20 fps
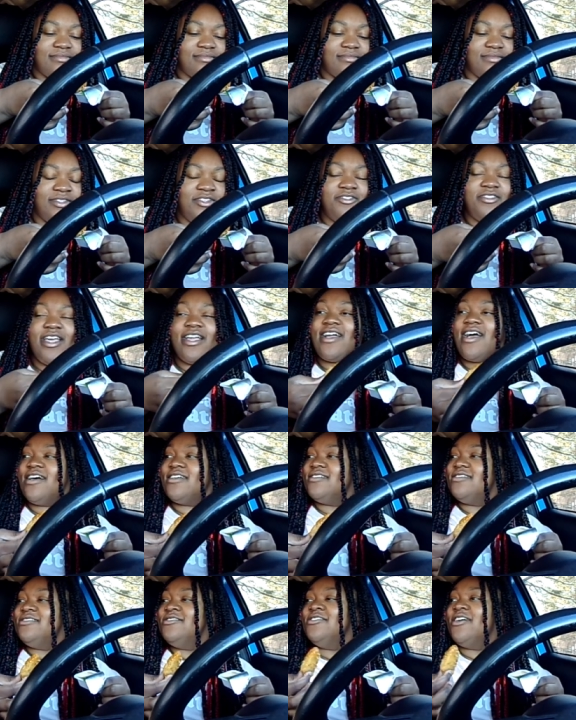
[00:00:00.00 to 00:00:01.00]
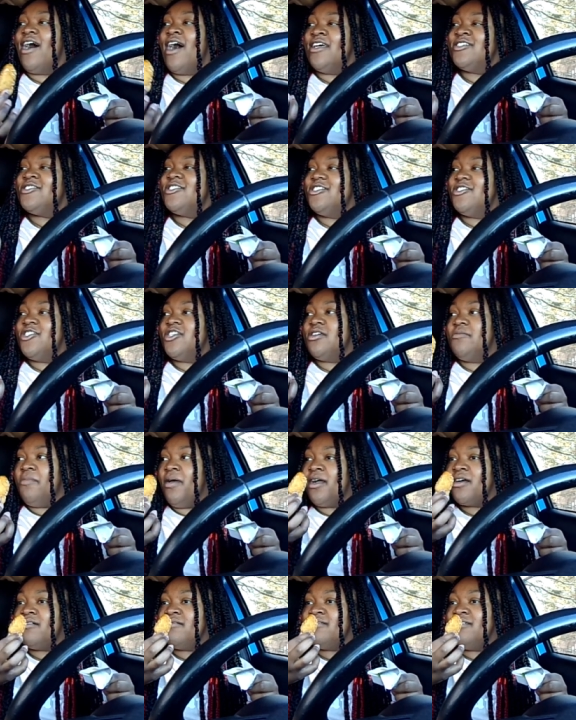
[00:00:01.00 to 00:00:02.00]
You think I I should have took it
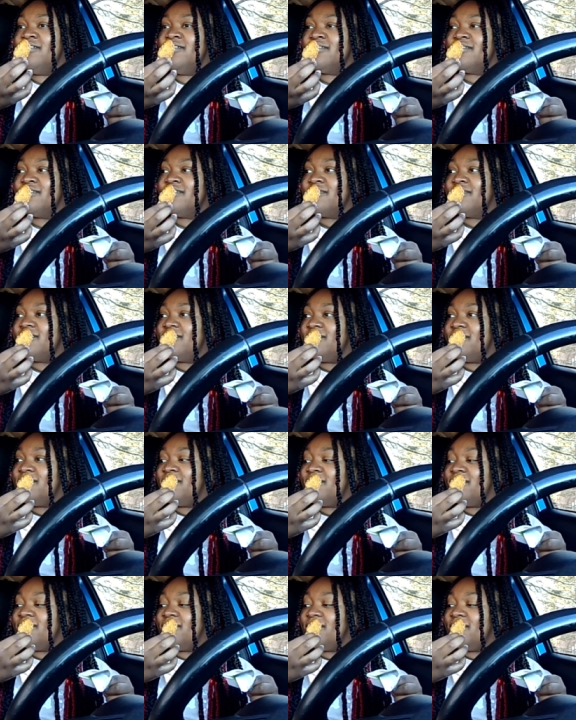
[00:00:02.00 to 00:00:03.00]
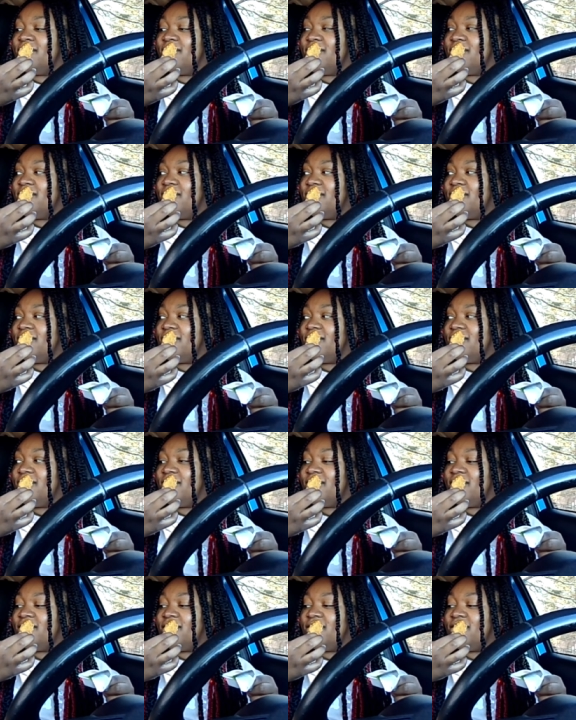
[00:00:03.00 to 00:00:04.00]
back up though? Hey, I can
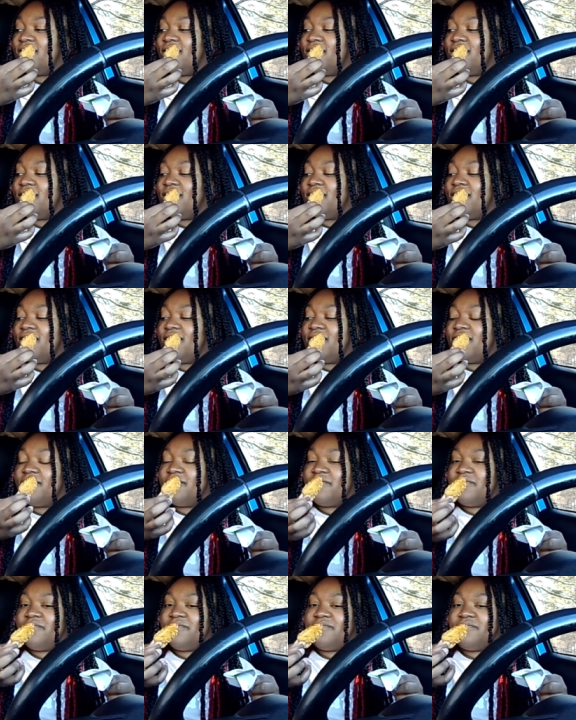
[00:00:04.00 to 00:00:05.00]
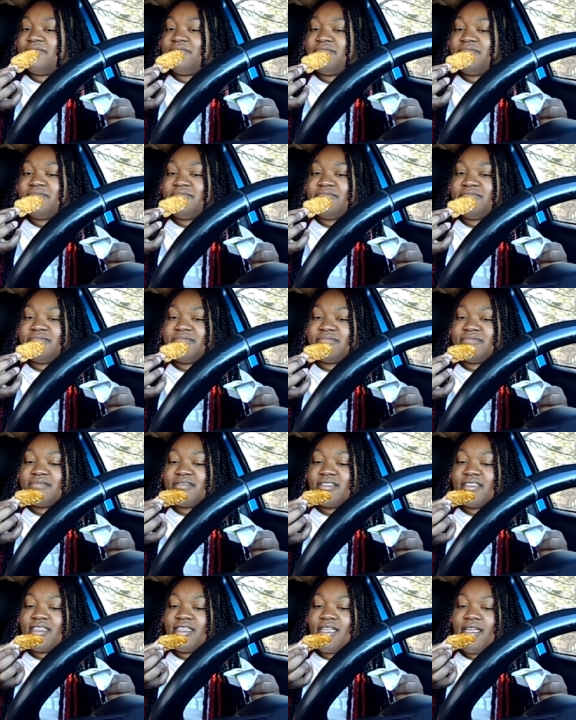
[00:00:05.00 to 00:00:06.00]
tell you, be like, nah, you, know, you be
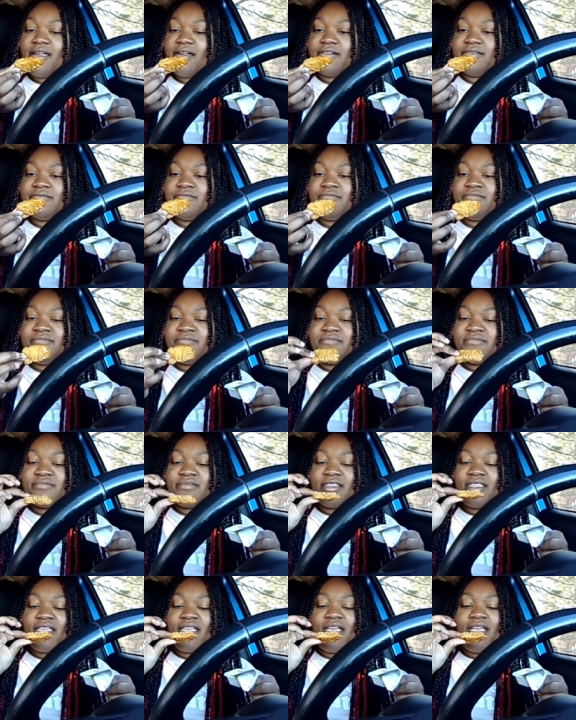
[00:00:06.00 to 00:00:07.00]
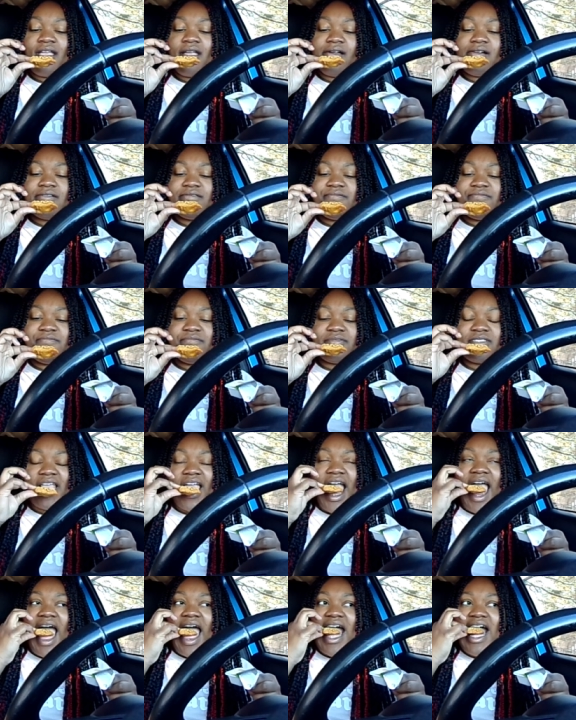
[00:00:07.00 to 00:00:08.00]
doing, you don't do too much and with
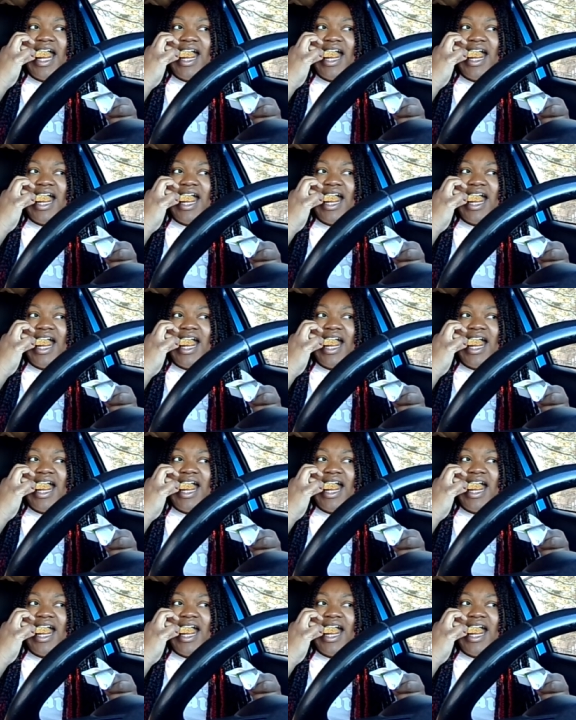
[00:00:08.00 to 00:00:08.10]
the